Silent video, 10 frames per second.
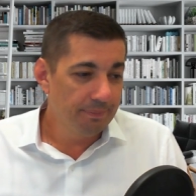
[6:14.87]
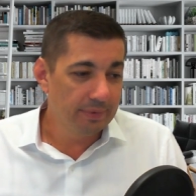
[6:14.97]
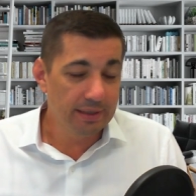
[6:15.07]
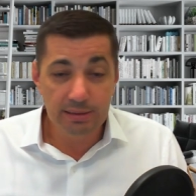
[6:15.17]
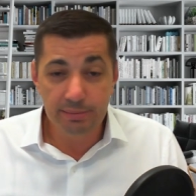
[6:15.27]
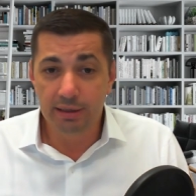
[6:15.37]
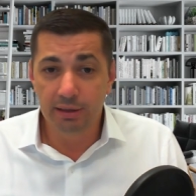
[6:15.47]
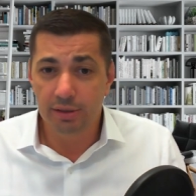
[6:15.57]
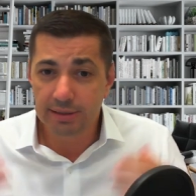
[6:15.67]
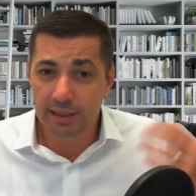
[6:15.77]
doesn't make a
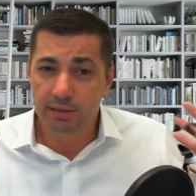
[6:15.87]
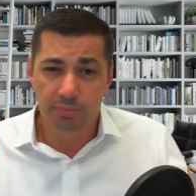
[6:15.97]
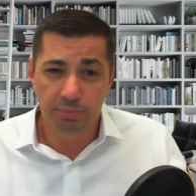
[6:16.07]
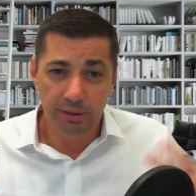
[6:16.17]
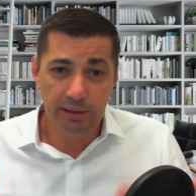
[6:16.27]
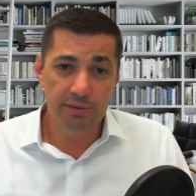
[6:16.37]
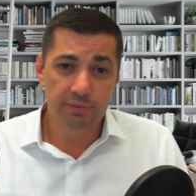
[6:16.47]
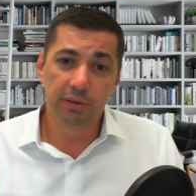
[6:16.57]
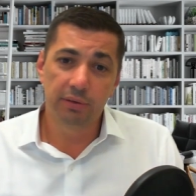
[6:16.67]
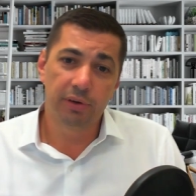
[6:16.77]
lot of sense, please
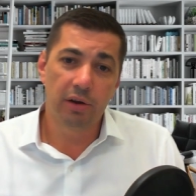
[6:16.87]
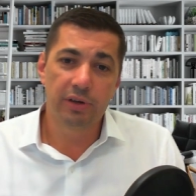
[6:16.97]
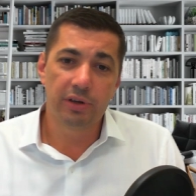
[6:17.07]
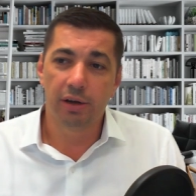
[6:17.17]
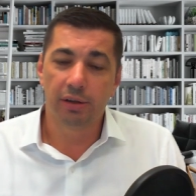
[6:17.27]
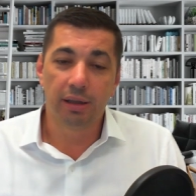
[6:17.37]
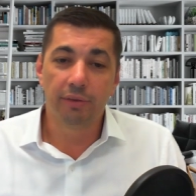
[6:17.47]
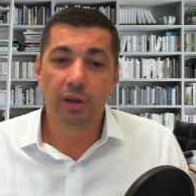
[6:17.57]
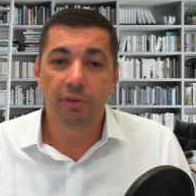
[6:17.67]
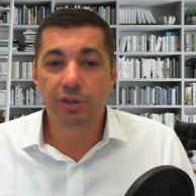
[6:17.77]
feel free to reach out. I'd
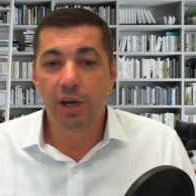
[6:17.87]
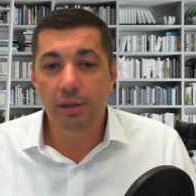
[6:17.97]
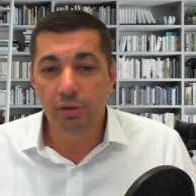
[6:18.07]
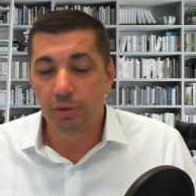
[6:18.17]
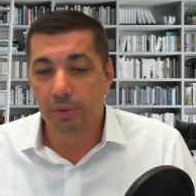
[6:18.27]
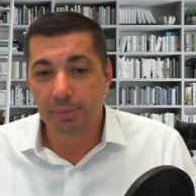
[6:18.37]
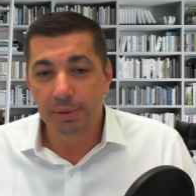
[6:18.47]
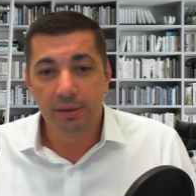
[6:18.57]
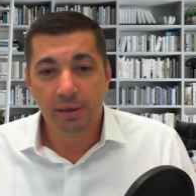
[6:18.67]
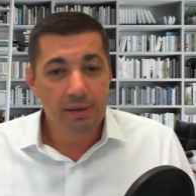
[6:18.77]
love to have a chat to you. I
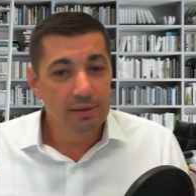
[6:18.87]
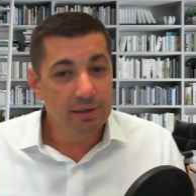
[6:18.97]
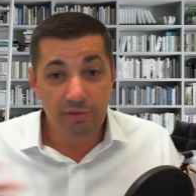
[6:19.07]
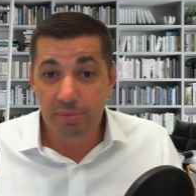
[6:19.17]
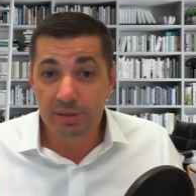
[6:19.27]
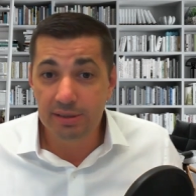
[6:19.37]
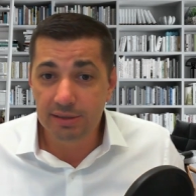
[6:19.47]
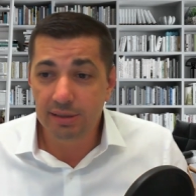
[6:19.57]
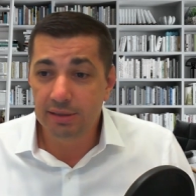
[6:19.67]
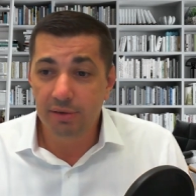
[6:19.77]
mean, every
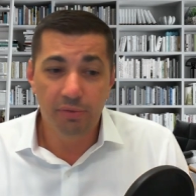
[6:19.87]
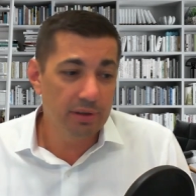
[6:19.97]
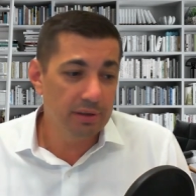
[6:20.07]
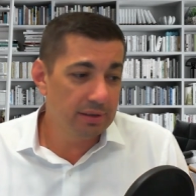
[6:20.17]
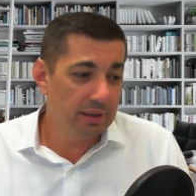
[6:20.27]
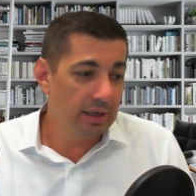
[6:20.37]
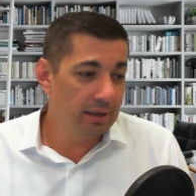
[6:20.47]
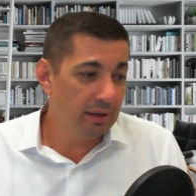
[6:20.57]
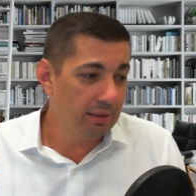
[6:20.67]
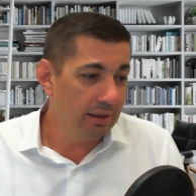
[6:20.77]
business is different, and
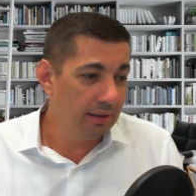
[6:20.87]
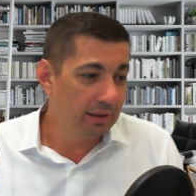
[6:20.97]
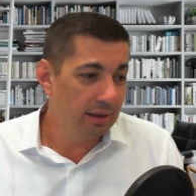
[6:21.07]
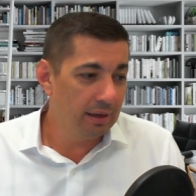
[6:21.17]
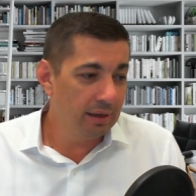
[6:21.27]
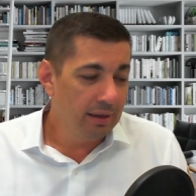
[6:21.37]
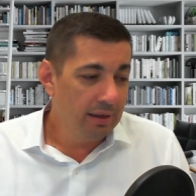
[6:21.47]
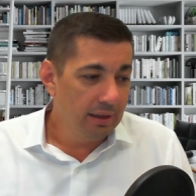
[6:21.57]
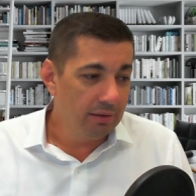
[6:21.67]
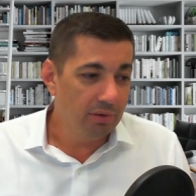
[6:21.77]
I think it
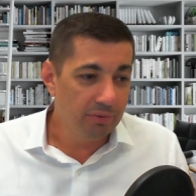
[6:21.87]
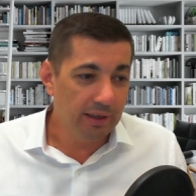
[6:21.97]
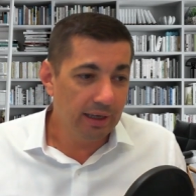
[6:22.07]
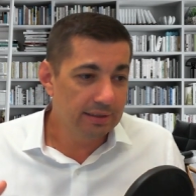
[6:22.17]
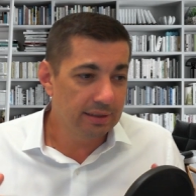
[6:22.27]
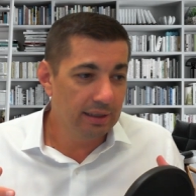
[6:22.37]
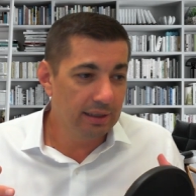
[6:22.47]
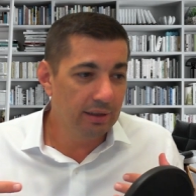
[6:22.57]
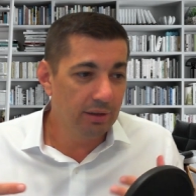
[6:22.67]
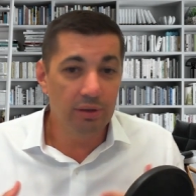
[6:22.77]
reflects the
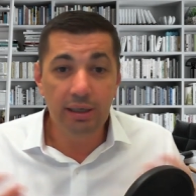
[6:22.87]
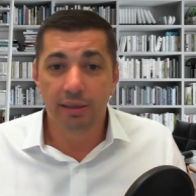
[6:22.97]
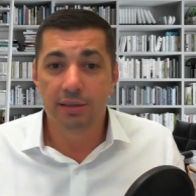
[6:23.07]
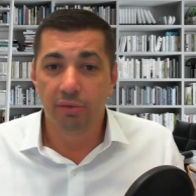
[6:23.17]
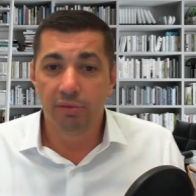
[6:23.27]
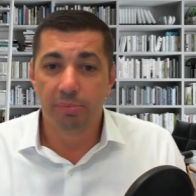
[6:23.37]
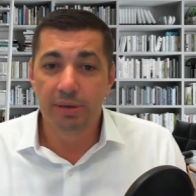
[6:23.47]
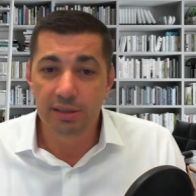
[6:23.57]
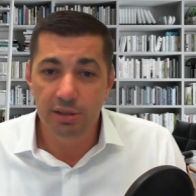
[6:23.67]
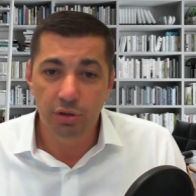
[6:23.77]
uniqueness of the
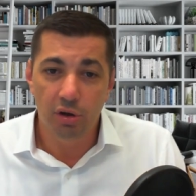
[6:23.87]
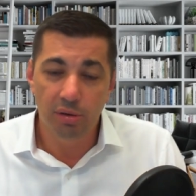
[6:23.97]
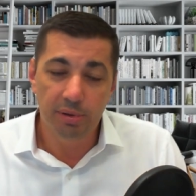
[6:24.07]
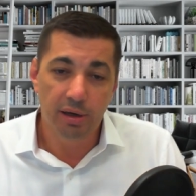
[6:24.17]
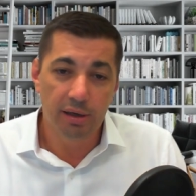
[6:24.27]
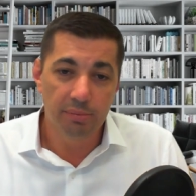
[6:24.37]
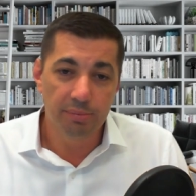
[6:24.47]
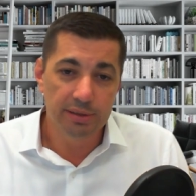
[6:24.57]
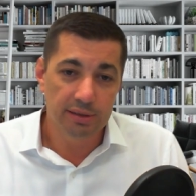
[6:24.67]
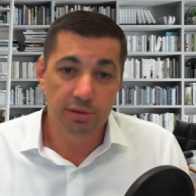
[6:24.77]
business owner behind the
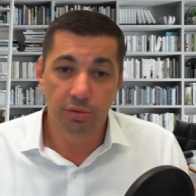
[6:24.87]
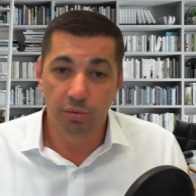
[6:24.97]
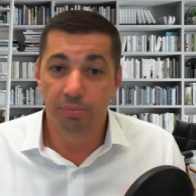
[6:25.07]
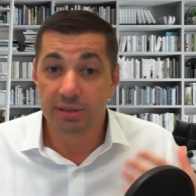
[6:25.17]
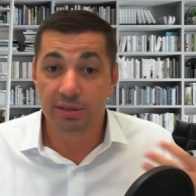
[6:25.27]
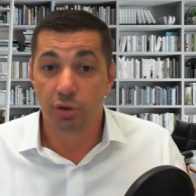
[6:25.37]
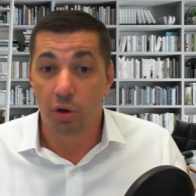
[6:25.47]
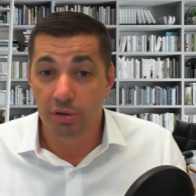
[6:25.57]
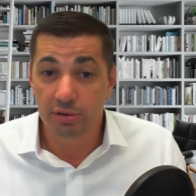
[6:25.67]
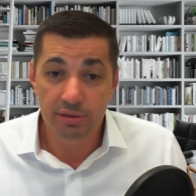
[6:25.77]
business, or business
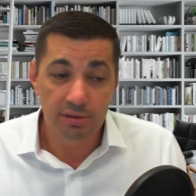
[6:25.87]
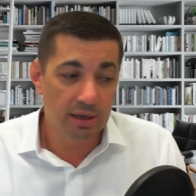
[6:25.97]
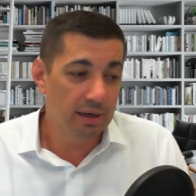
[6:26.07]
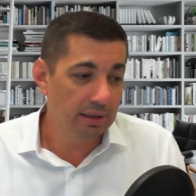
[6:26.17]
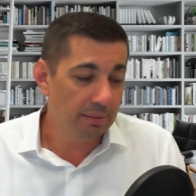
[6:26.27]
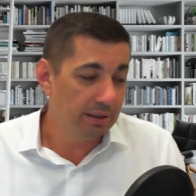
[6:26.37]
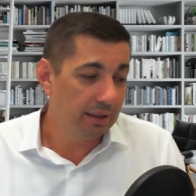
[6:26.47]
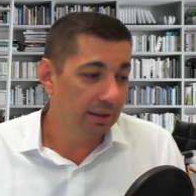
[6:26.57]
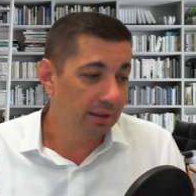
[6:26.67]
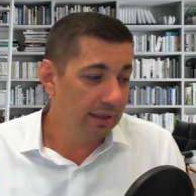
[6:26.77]
owners in that
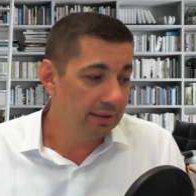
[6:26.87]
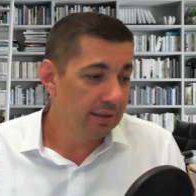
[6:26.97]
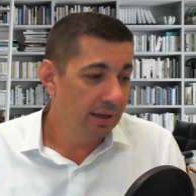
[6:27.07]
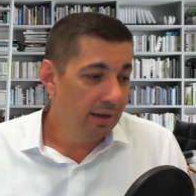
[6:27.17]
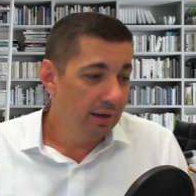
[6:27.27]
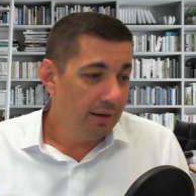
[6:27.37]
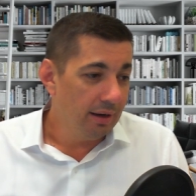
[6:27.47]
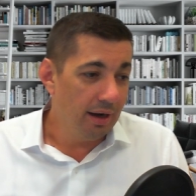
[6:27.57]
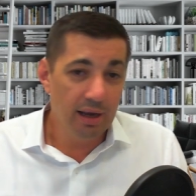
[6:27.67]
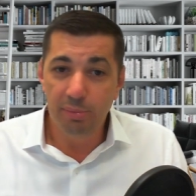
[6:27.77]
particular case.
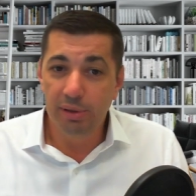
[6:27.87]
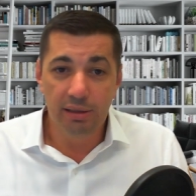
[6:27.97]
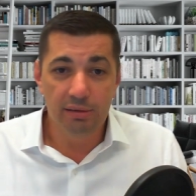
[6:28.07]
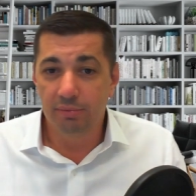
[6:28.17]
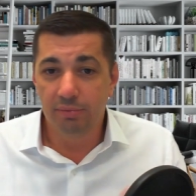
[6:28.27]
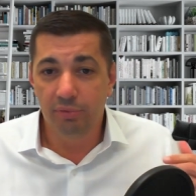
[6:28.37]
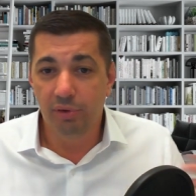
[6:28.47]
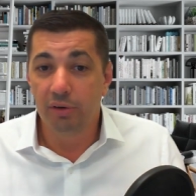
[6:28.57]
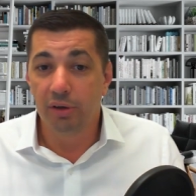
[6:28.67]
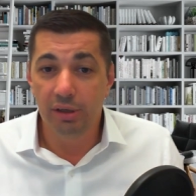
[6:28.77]
I meet
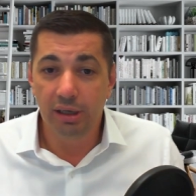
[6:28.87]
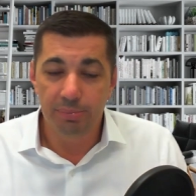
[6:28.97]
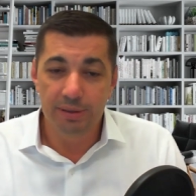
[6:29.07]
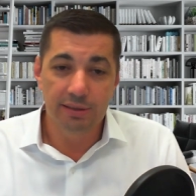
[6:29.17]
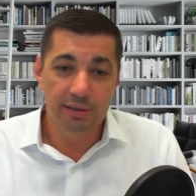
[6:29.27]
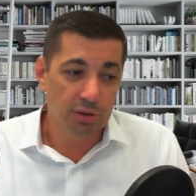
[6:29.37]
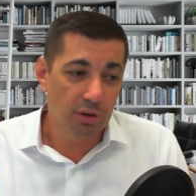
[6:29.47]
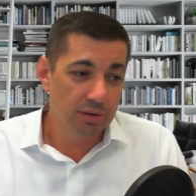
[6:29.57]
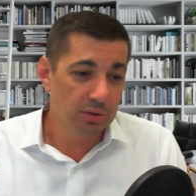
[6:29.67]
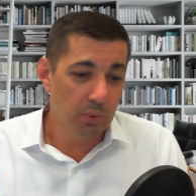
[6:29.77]
very unique business
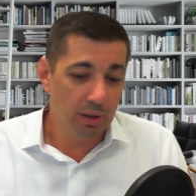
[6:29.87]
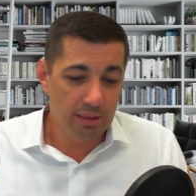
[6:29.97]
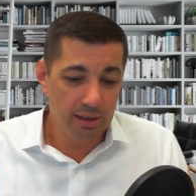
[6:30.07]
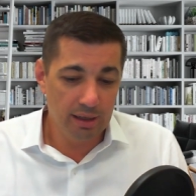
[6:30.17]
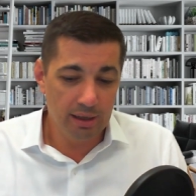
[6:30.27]
owners with